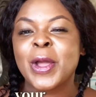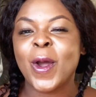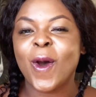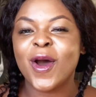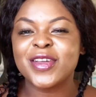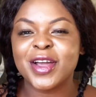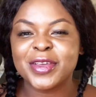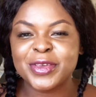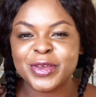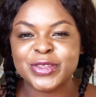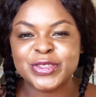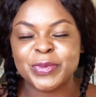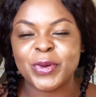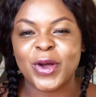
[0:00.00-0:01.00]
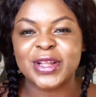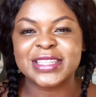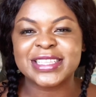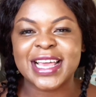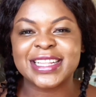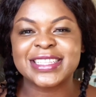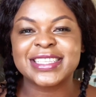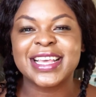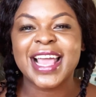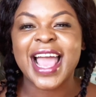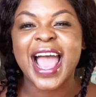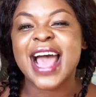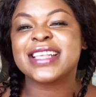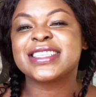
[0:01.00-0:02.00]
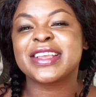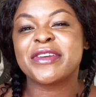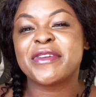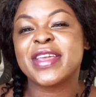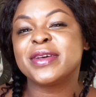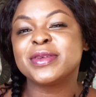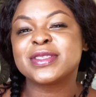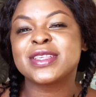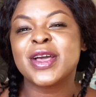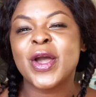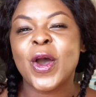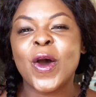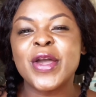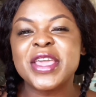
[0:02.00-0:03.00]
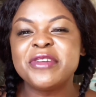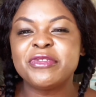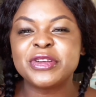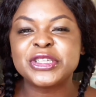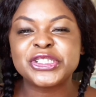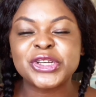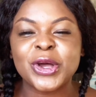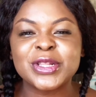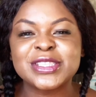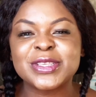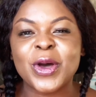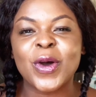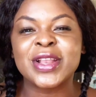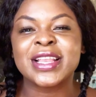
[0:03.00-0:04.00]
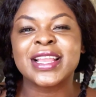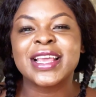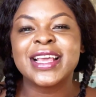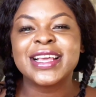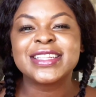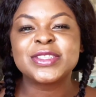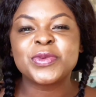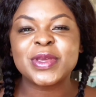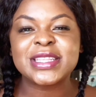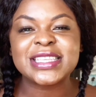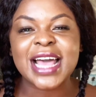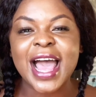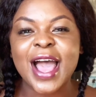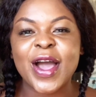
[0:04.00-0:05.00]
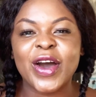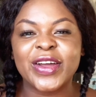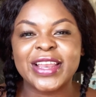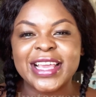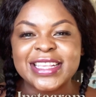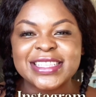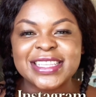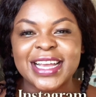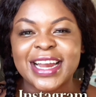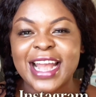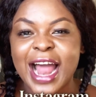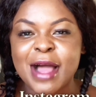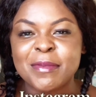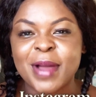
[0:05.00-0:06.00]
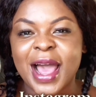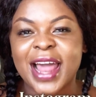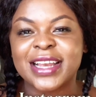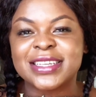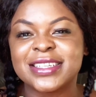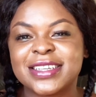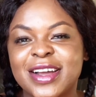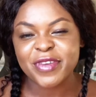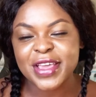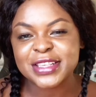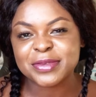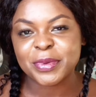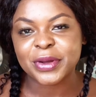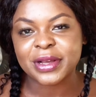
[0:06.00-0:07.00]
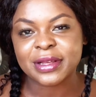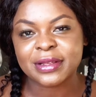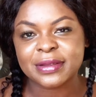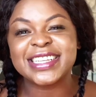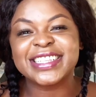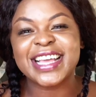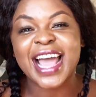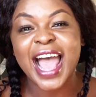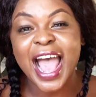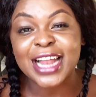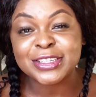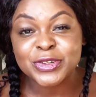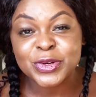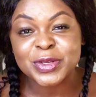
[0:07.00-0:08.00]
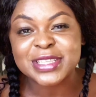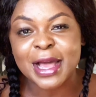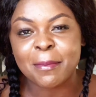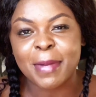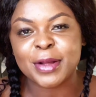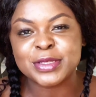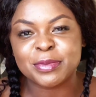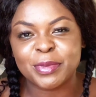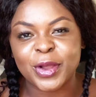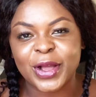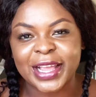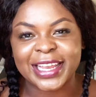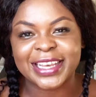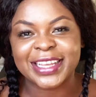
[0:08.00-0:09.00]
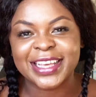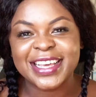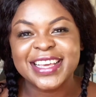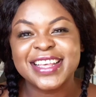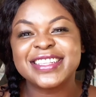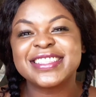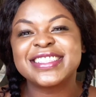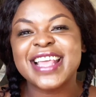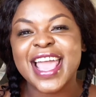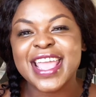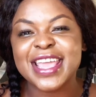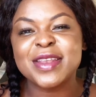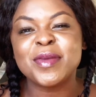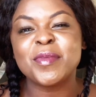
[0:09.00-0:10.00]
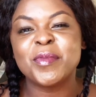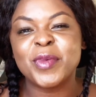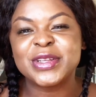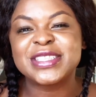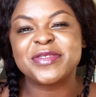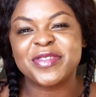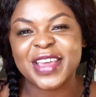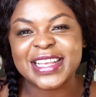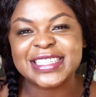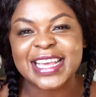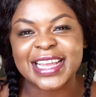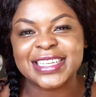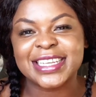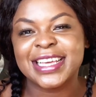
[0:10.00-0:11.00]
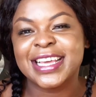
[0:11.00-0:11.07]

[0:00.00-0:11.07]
or your YouTube content as reels or even shorts on Twitter, on Instagram and Facebook. The hard truth about blogging: staying motivated